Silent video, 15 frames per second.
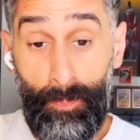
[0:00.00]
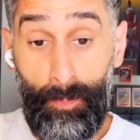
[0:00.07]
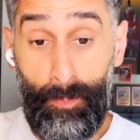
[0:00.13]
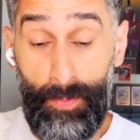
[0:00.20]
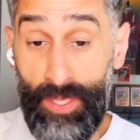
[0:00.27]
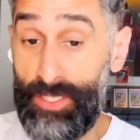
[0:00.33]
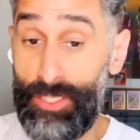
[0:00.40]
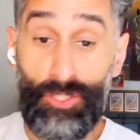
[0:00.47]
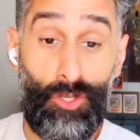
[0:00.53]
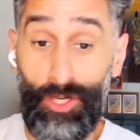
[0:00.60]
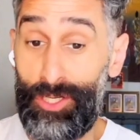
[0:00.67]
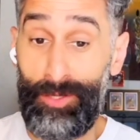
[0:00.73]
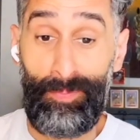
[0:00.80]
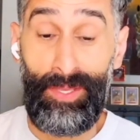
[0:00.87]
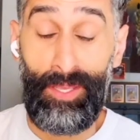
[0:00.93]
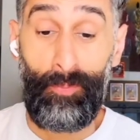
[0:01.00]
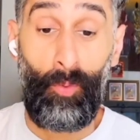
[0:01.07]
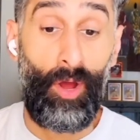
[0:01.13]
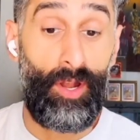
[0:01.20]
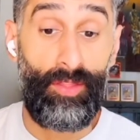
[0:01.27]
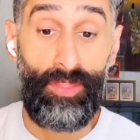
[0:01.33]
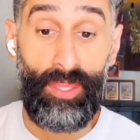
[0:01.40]
This is going to be
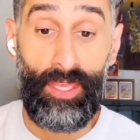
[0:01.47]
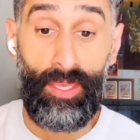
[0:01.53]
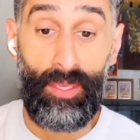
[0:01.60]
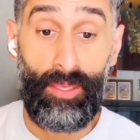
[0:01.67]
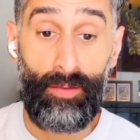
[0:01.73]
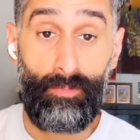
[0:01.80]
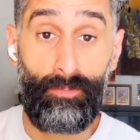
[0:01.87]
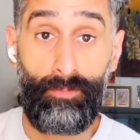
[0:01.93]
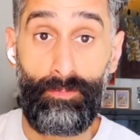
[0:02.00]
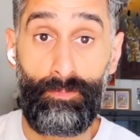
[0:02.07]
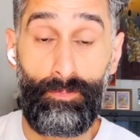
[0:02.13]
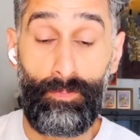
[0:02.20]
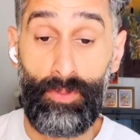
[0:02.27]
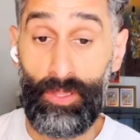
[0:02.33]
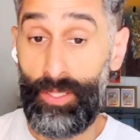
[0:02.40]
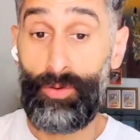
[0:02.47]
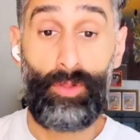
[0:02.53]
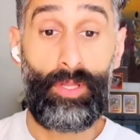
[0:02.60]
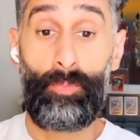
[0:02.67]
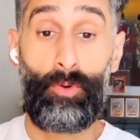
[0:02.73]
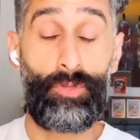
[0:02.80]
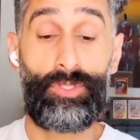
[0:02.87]
one of the
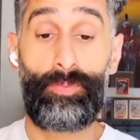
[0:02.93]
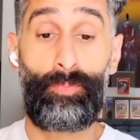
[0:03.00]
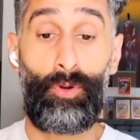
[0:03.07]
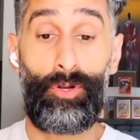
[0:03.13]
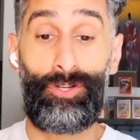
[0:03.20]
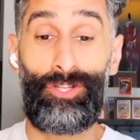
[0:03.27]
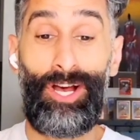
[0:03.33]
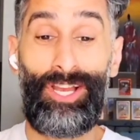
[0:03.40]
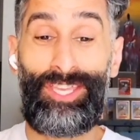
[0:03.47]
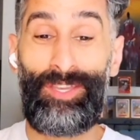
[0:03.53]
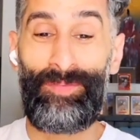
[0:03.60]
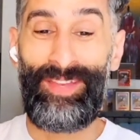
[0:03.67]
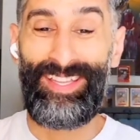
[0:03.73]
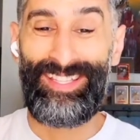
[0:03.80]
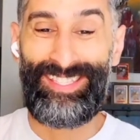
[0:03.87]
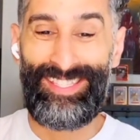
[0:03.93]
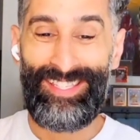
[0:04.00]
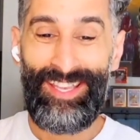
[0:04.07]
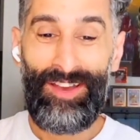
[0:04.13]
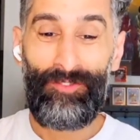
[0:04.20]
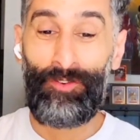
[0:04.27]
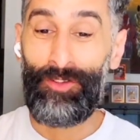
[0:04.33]
literally most important documents
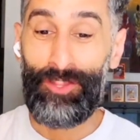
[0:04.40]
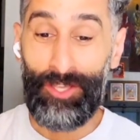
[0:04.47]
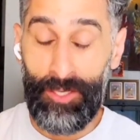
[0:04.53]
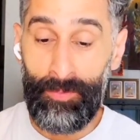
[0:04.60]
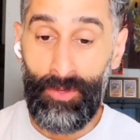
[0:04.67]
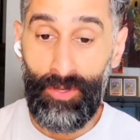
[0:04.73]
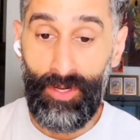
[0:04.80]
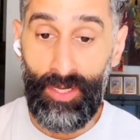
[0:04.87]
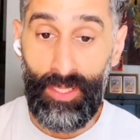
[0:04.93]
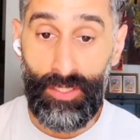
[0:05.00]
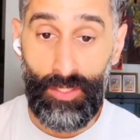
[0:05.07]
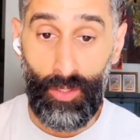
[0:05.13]
for the community.